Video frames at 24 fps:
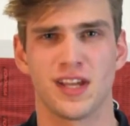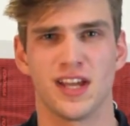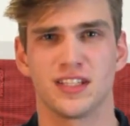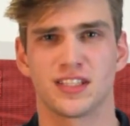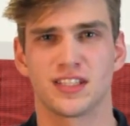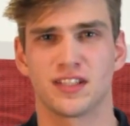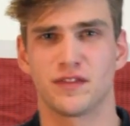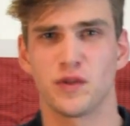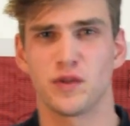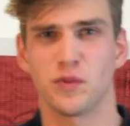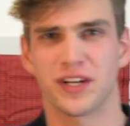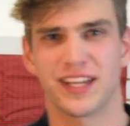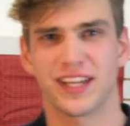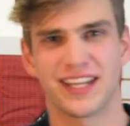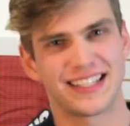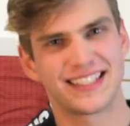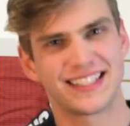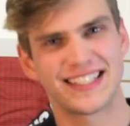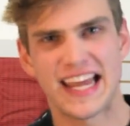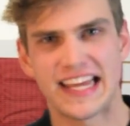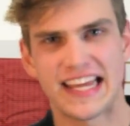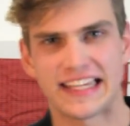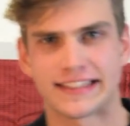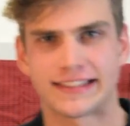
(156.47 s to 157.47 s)
So if you want to get a
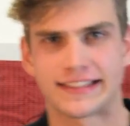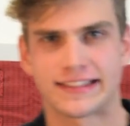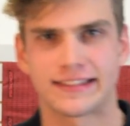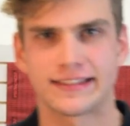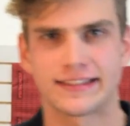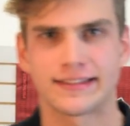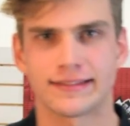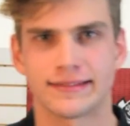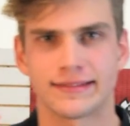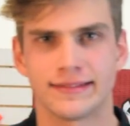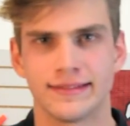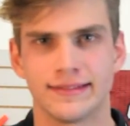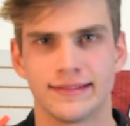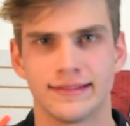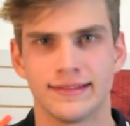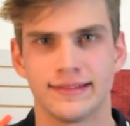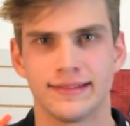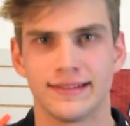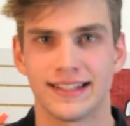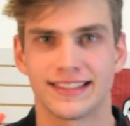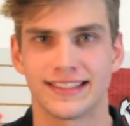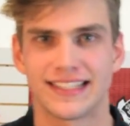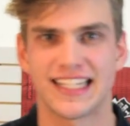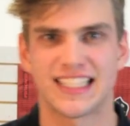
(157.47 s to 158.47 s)
taste,
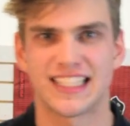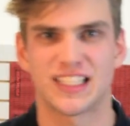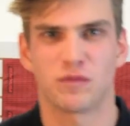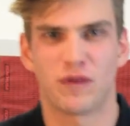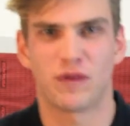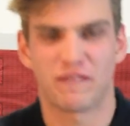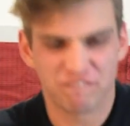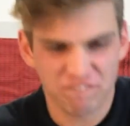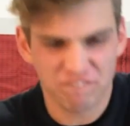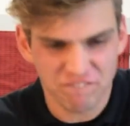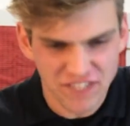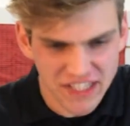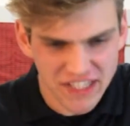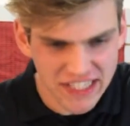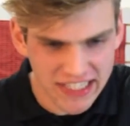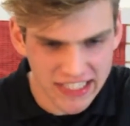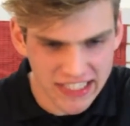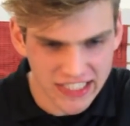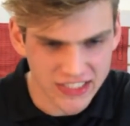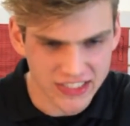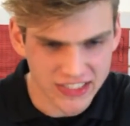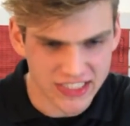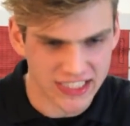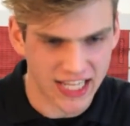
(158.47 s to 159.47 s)
a taste of what it
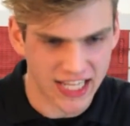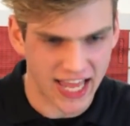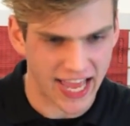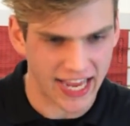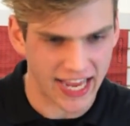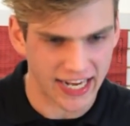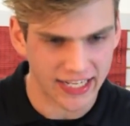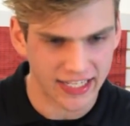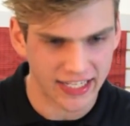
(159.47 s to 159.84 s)
feels like,